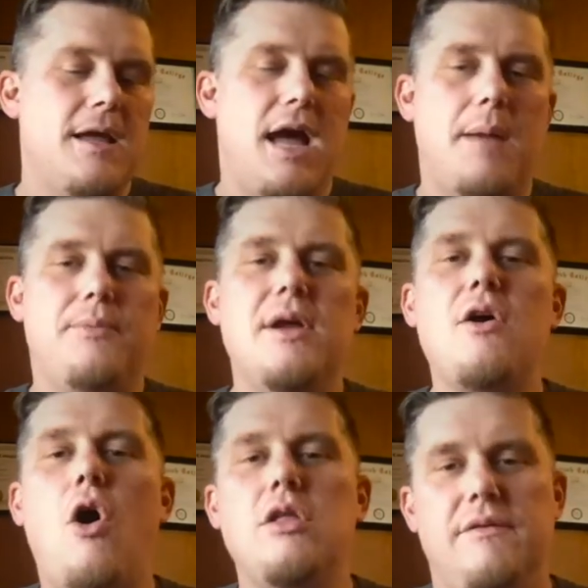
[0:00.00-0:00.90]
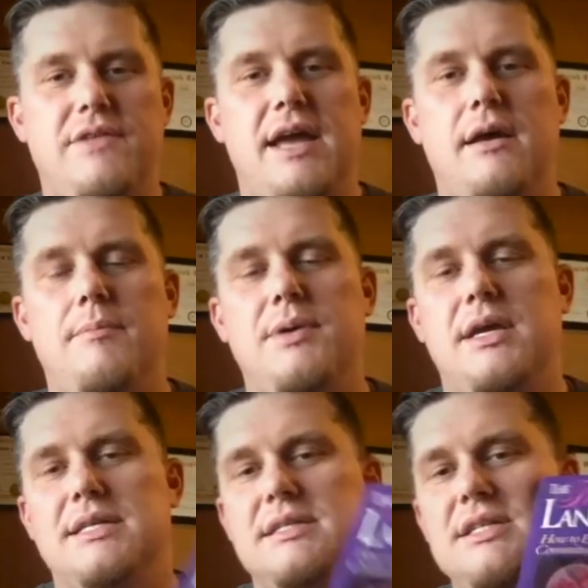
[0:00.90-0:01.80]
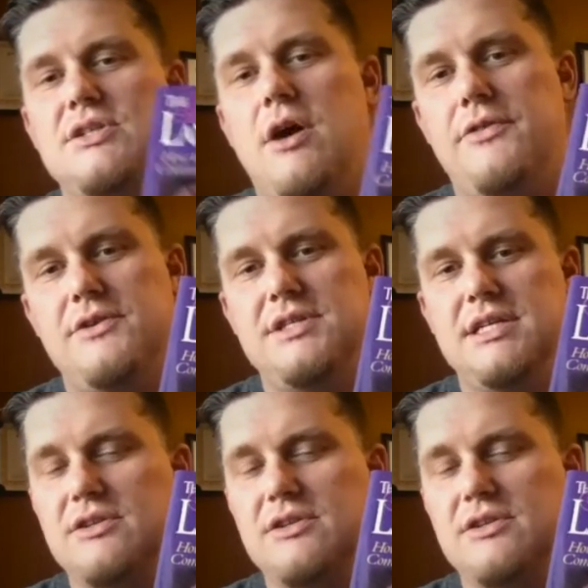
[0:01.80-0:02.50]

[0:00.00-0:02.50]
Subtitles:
I bring all of that up because this author says,